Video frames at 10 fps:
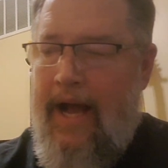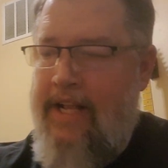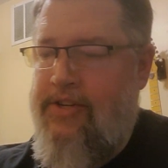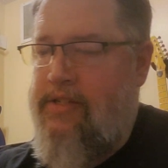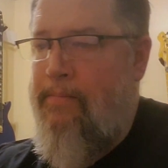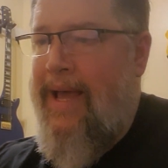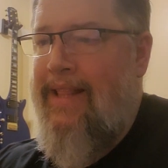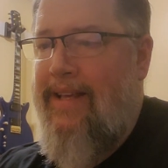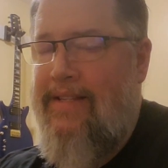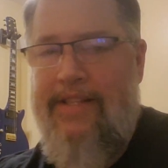I just
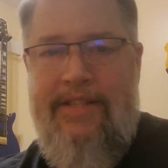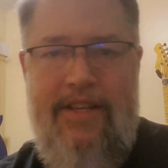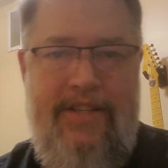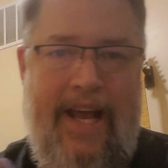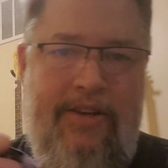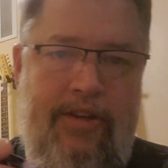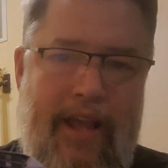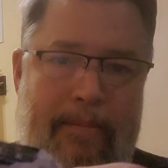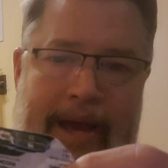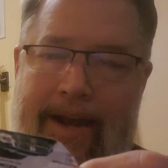made this. This is
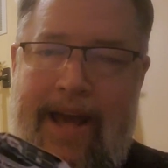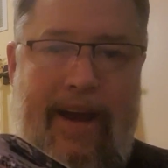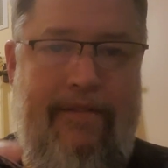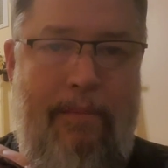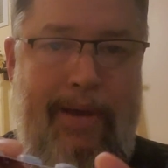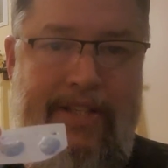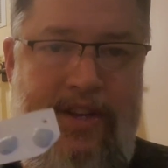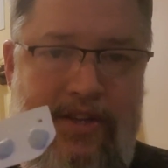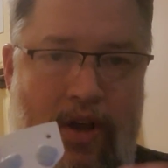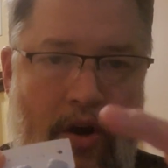actually, I made it out of a
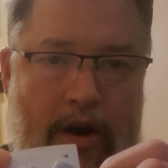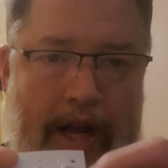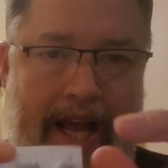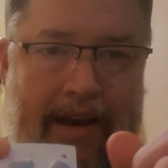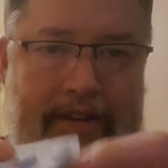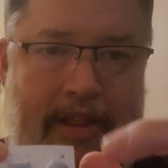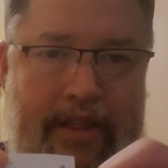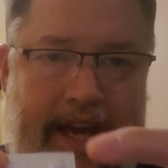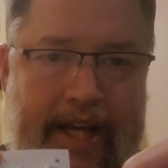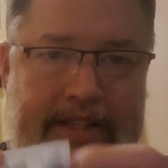business card, a kind of a
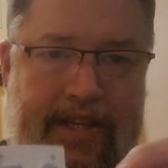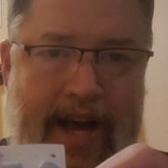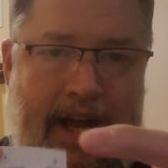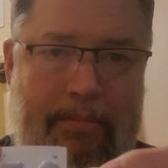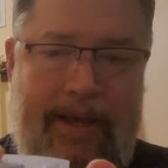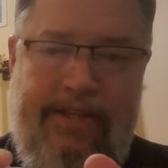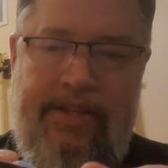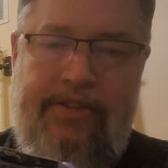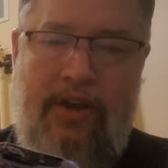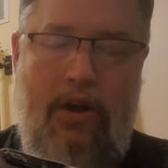thick stock
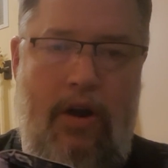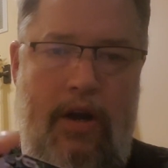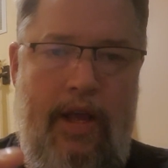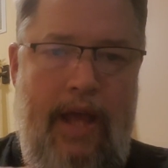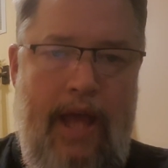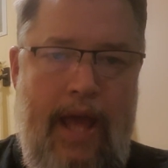business card.